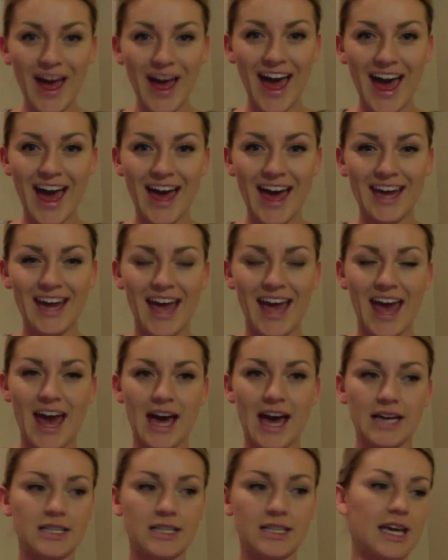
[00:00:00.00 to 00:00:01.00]
go
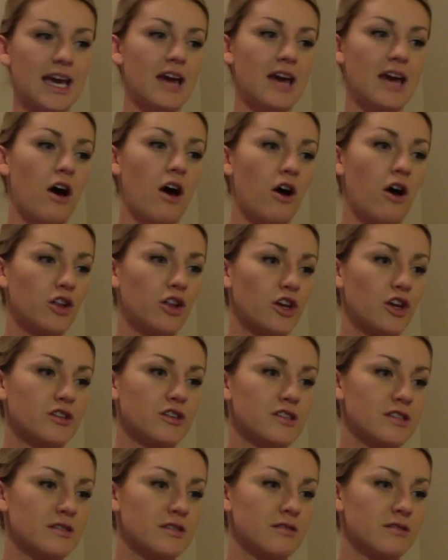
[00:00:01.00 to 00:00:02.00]
ahead and get
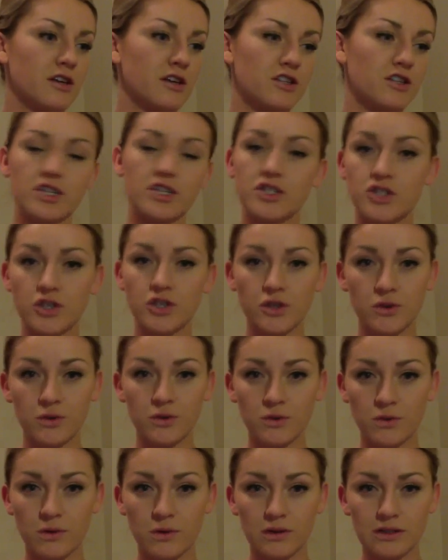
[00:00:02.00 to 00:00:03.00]
all your
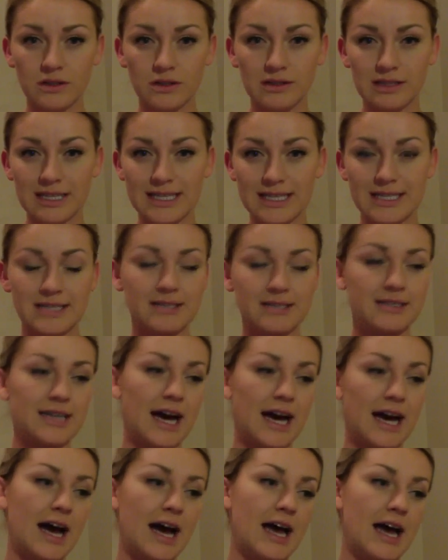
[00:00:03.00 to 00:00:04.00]
to-do
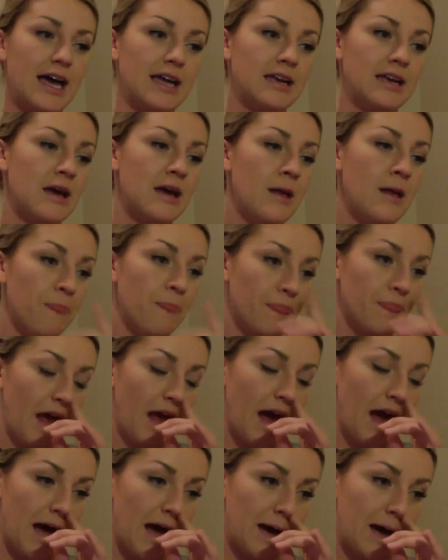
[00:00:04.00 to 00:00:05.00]
list done.
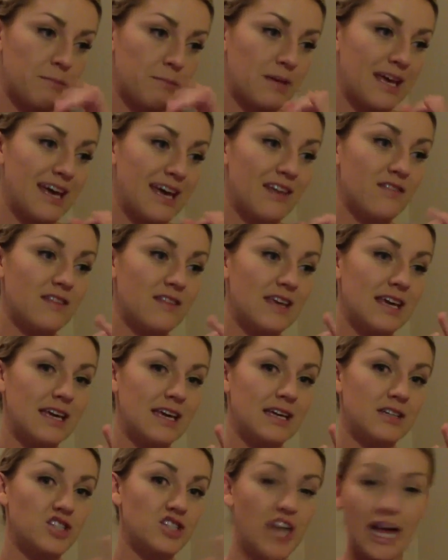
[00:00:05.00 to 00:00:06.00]

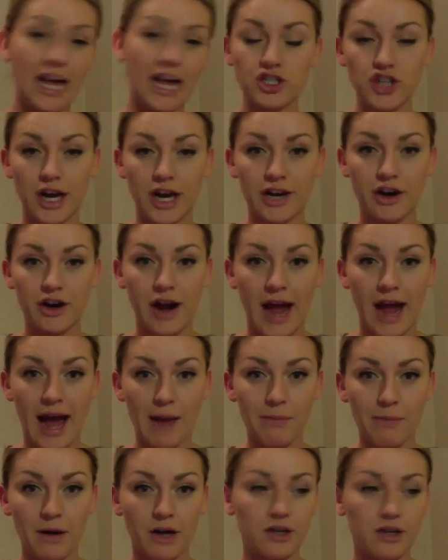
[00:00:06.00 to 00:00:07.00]
Get the Challenge
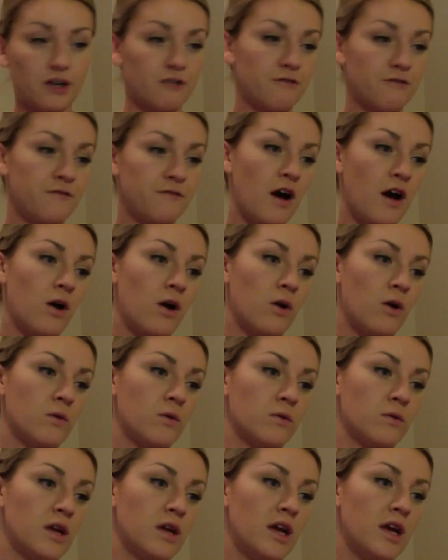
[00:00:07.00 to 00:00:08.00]
Tracker app on your
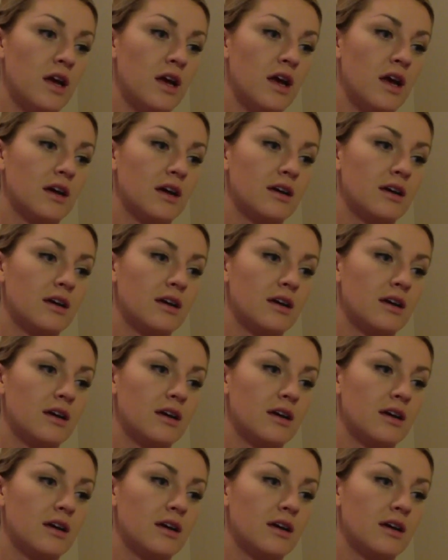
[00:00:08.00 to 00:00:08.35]
phone.